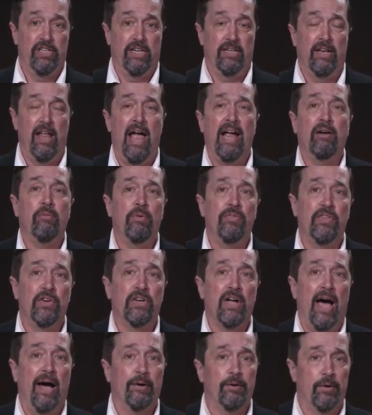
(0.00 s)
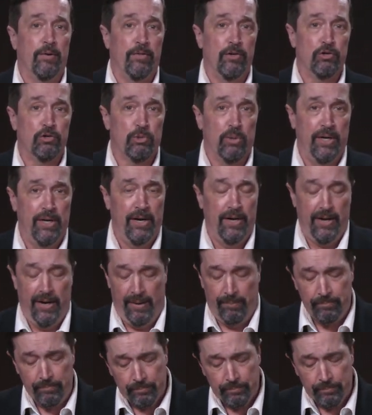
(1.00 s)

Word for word: And like with the doctrine of the Trinity,